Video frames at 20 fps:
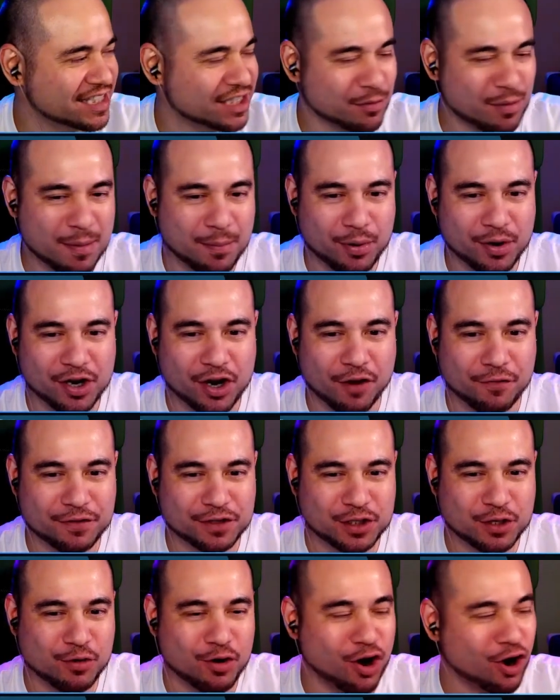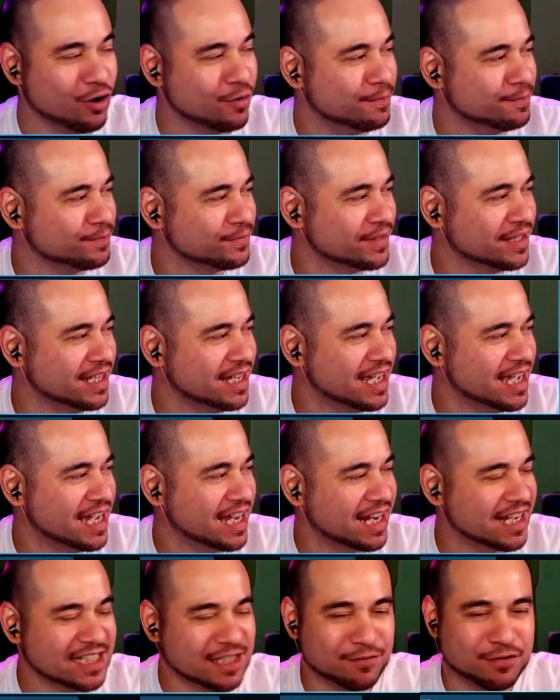You've been putting it off for too long,
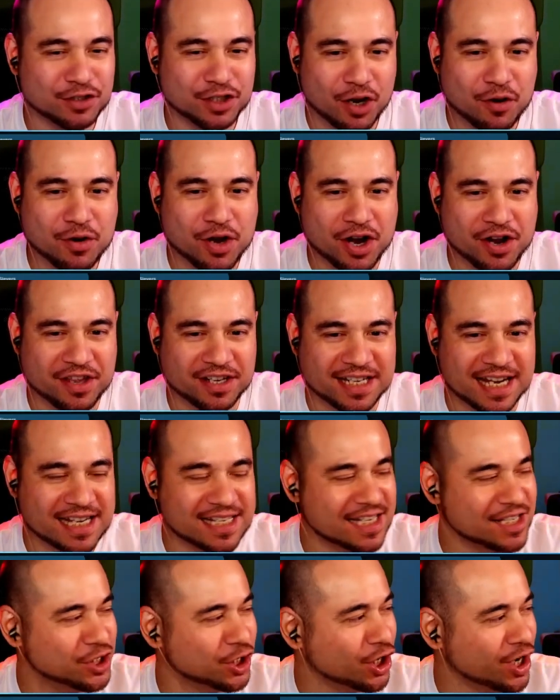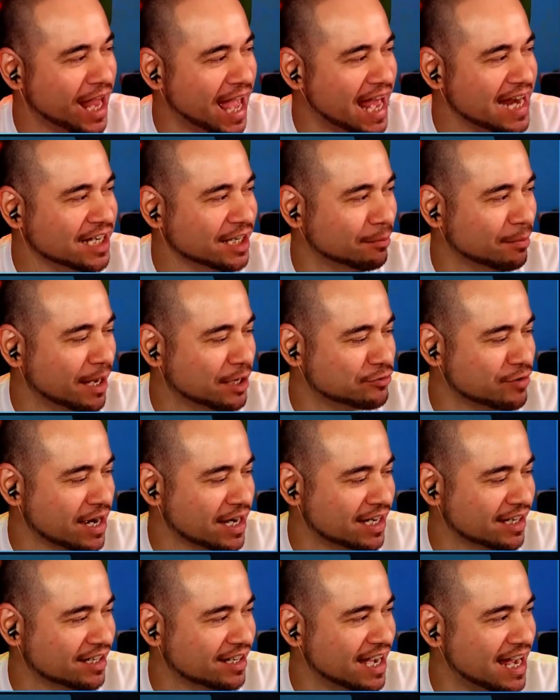because if you don't go to the dentist you're going to end up like
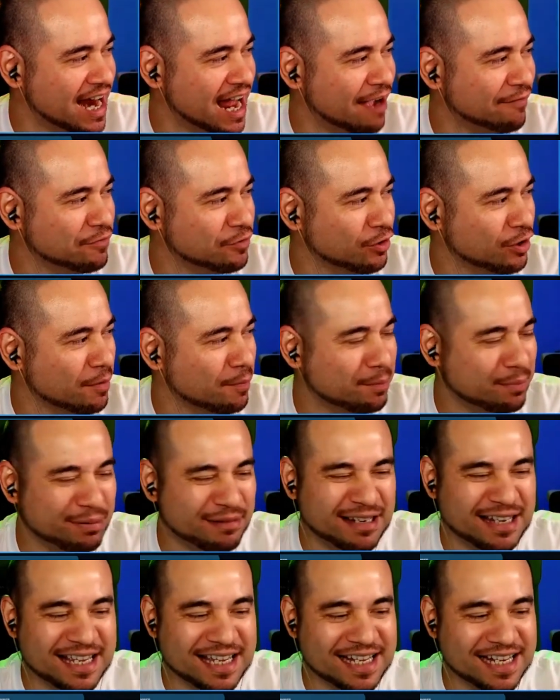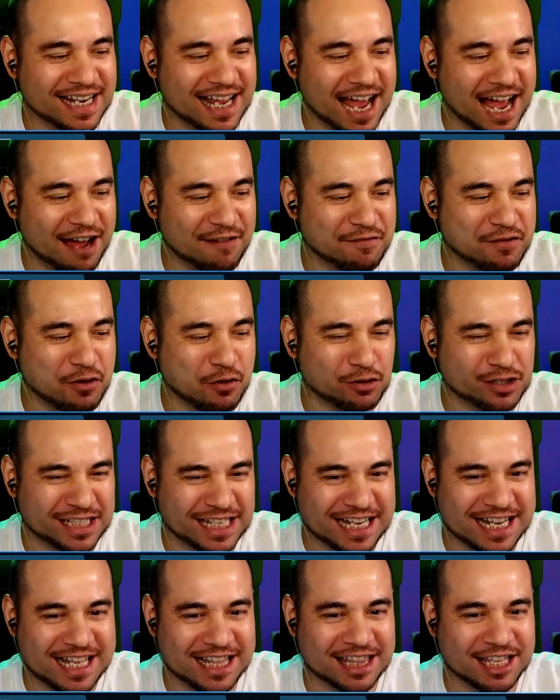Dracula and completely have your
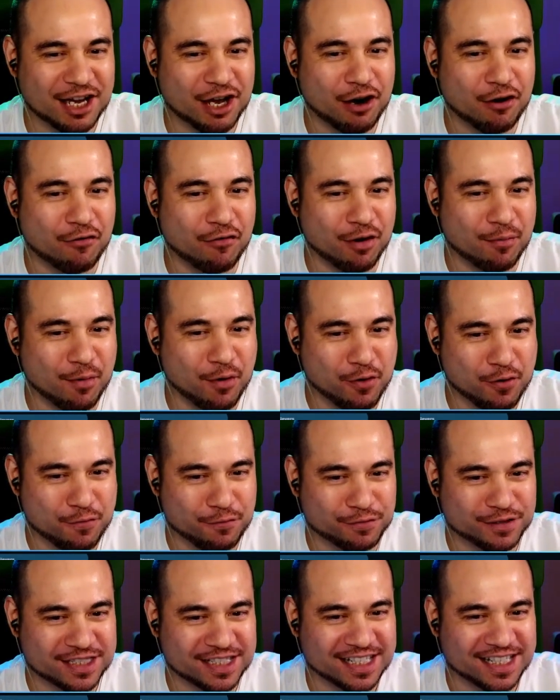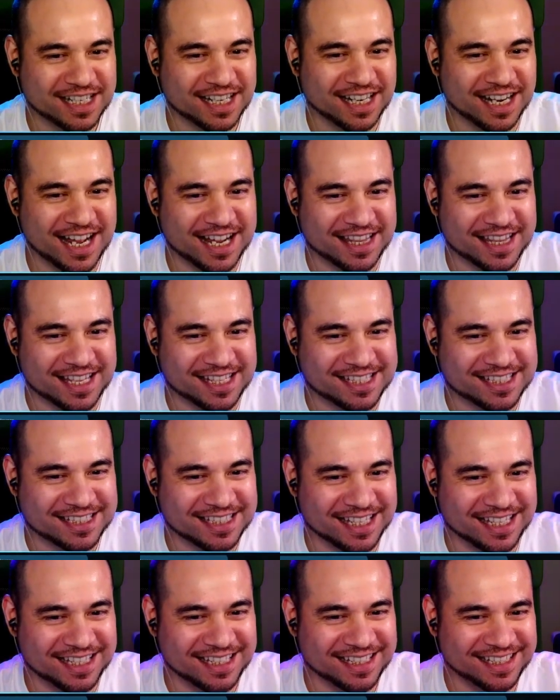teeth removed like this.
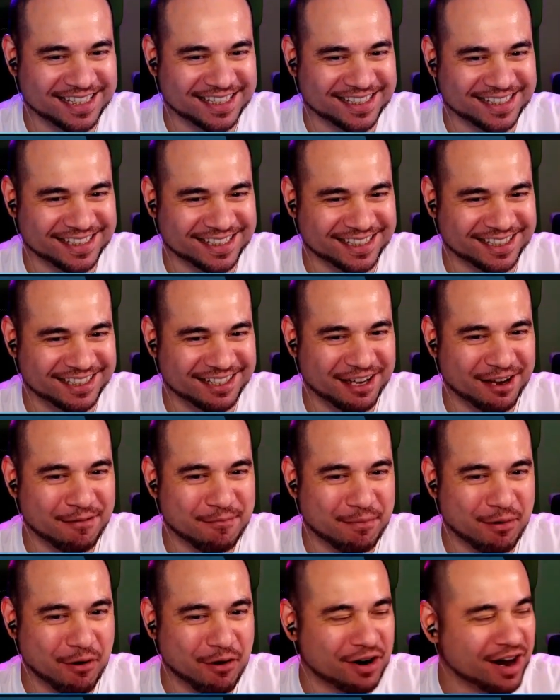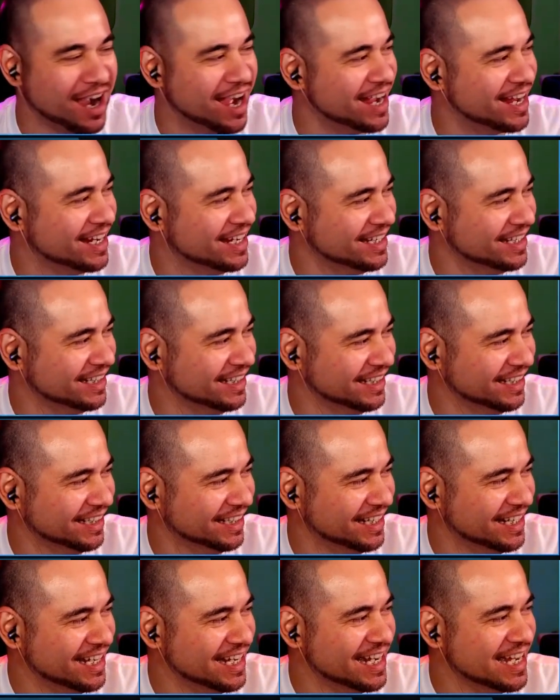Poor guy.
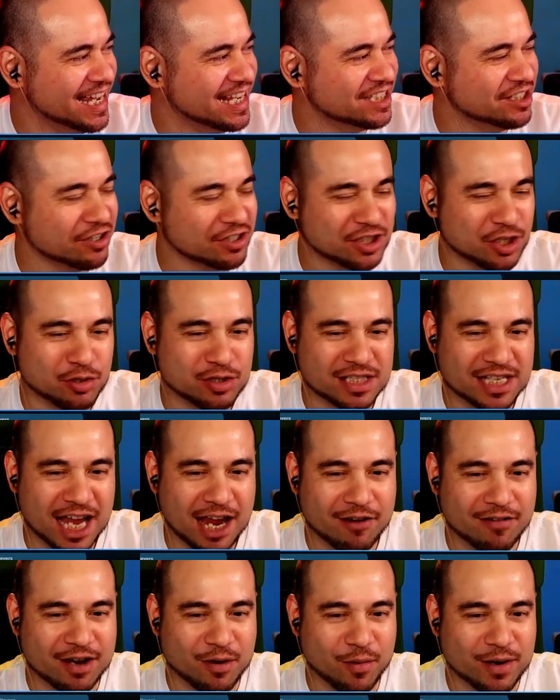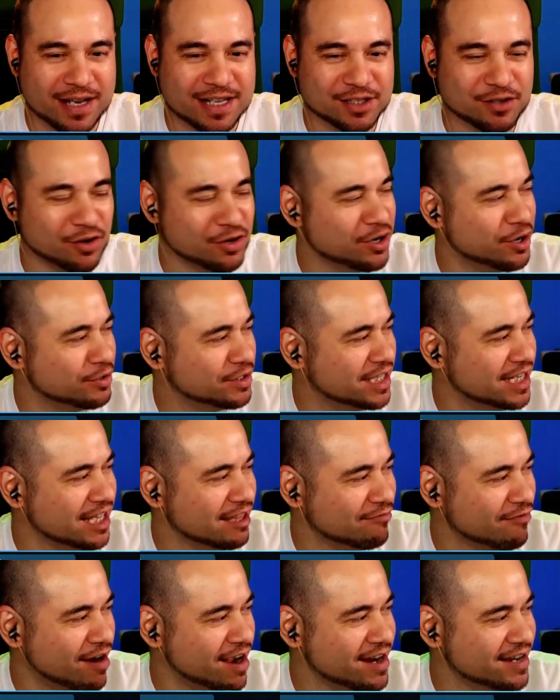He's not so scary when he's got no
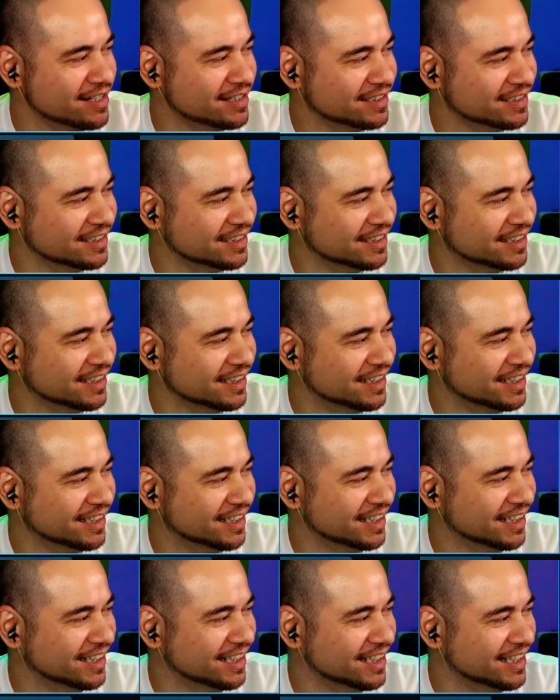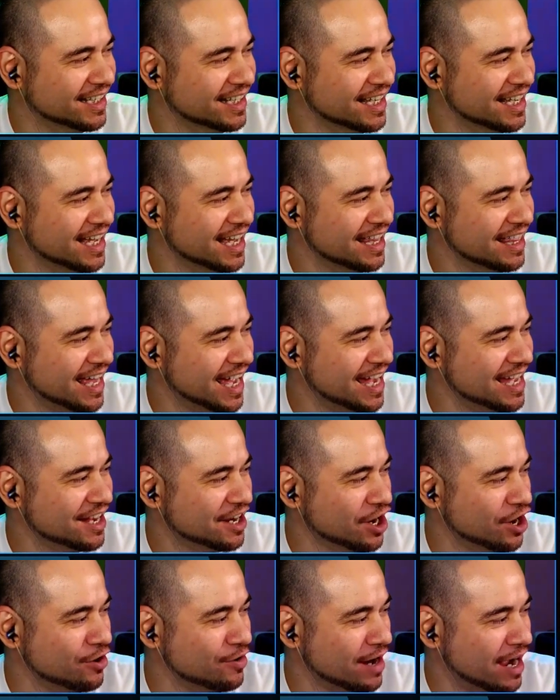teeth, right? There you
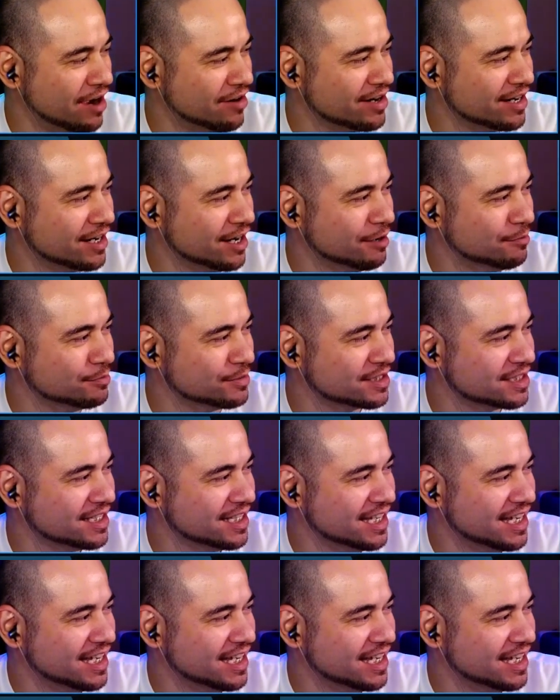go, out he comes.